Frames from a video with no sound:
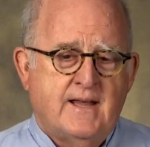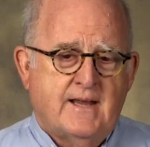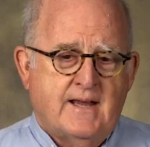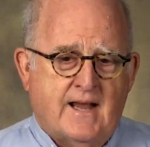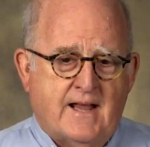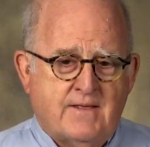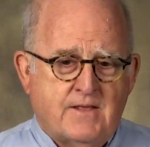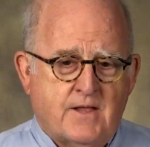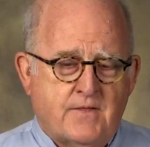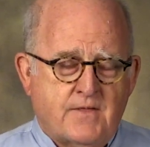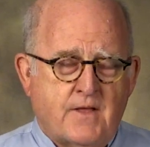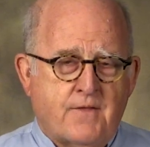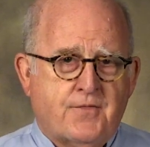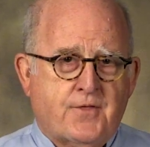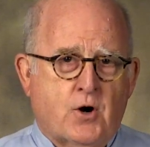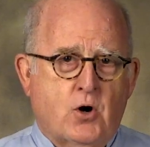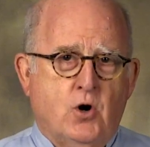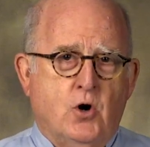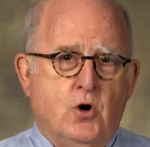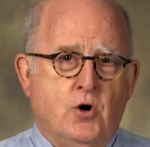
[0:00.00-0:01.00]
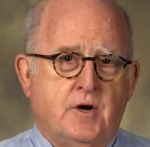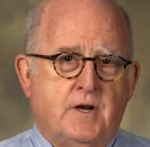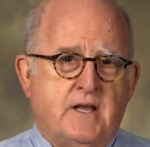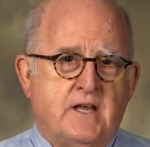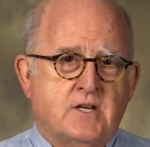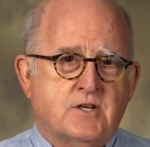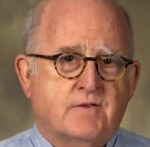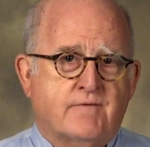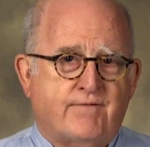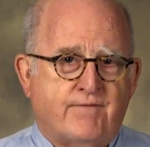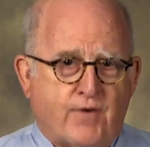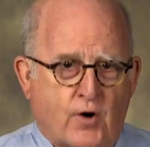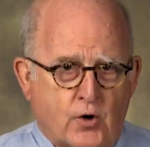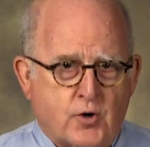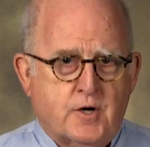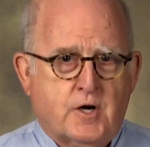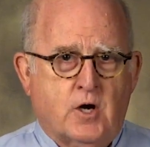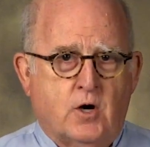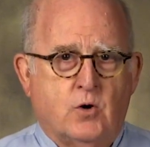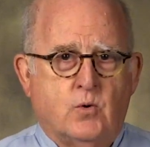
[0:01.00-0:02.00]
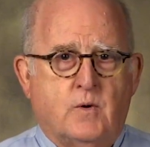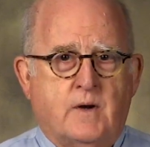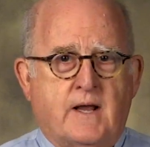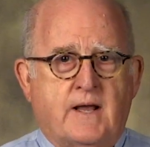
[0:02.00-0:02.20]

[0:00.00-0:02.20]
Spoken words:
And then the third is vertigo,